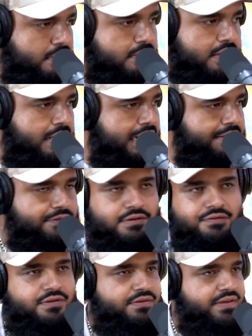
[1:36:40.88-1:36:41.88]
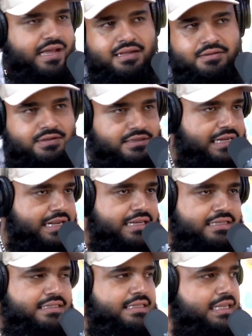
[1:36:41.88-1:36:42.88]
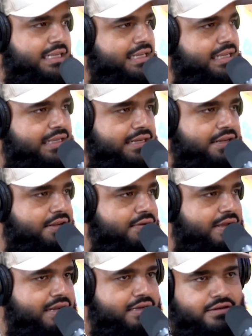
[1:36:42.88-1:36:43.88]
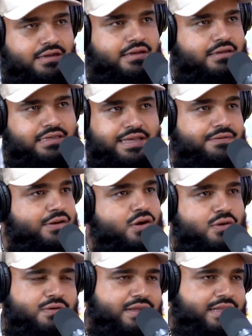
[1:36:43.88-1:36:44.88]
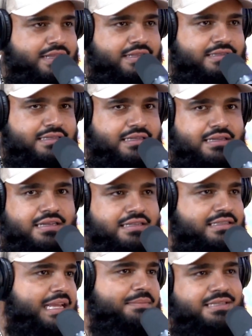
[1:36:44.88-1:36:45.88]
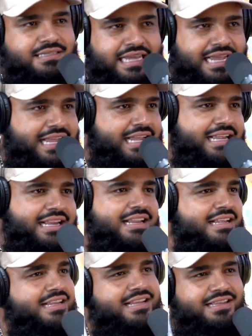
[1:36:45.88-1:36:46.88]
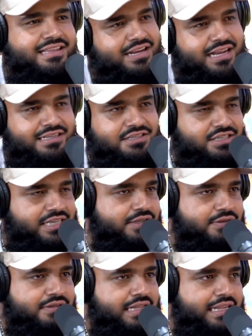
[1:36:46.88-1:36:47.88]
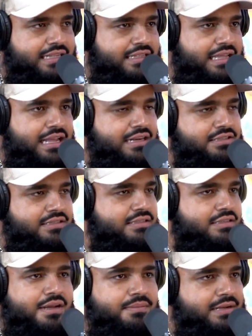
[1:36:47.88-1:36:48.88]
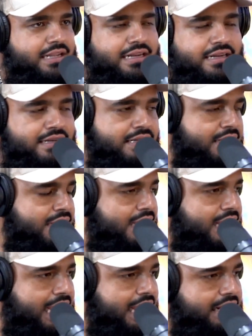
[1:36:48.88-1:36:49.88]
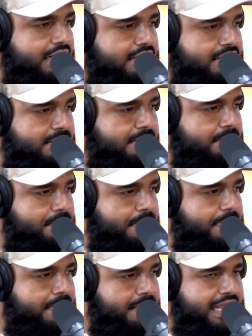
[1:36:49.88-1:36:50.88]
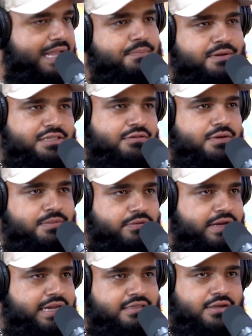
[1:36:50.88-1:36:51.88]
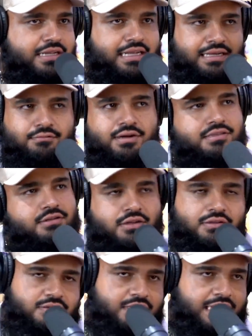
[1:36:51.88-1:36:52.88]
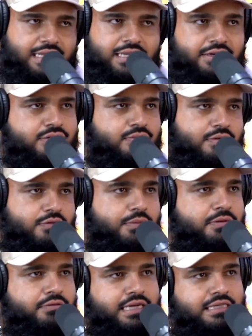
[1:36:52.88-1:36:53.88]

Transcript: Like when Finn Balor was in NXT, and then you had Kevin Owens and Sami Zayn. Then you had The Shield, like they had just dominated. And they kept pushing Roman Reigns. So I watched all those like years where Roman Reigns